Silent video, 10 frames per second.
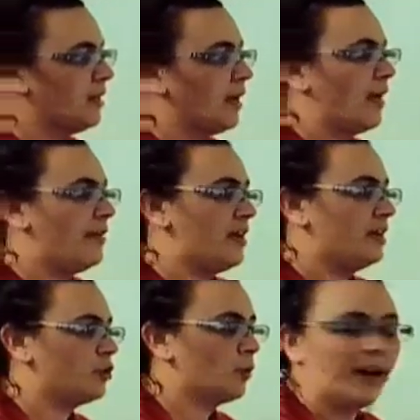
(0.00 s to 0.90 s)
And
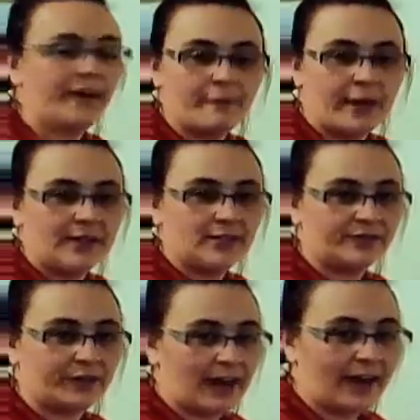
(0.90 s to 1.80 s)
then 12 minus
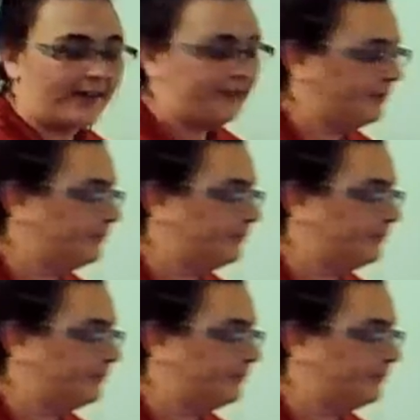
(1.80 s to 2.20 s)
5.